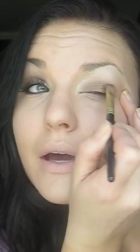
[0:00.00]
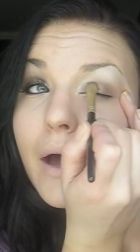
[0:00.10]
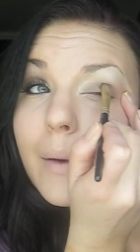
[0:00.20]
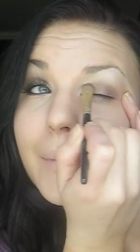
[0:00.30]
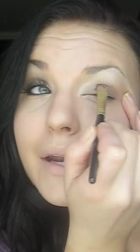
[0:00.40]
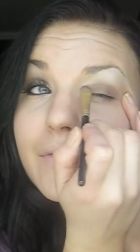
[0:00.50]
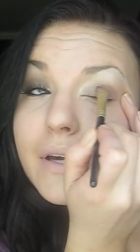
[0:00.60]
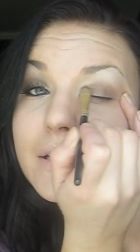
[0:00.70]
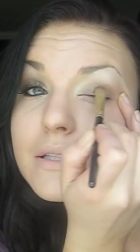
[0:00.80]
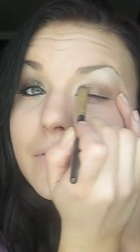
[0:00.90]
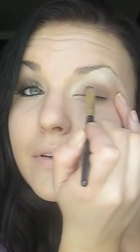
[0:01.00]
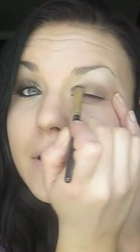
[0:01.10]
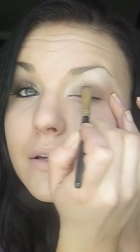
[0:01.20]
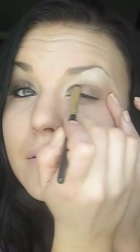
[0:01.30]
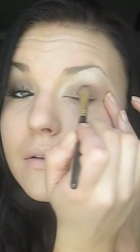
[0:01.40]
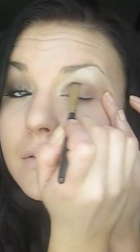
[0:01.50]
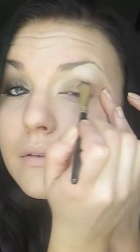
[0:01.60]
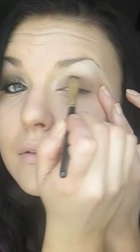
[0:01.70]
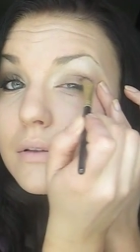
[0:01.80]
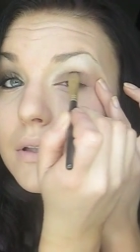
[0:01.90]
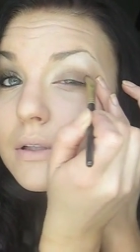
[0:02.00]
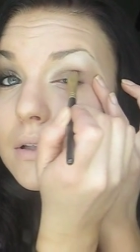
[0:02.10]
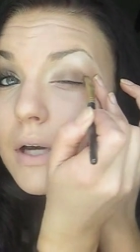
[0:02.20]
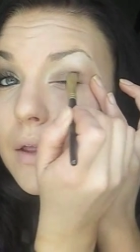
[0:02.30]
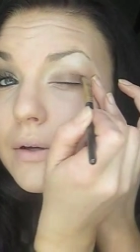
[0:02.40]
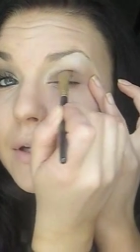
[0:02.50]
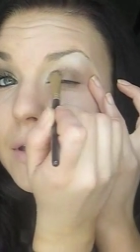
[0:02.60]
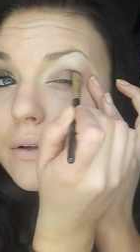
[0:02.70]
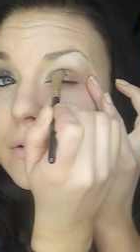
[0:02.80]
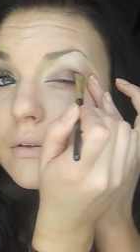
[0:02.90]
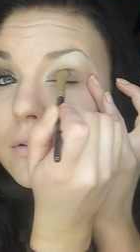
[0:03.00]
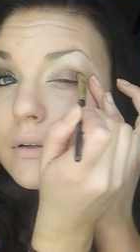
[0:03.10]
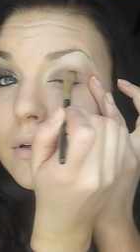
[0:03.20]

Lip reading: kind of like a different color hue.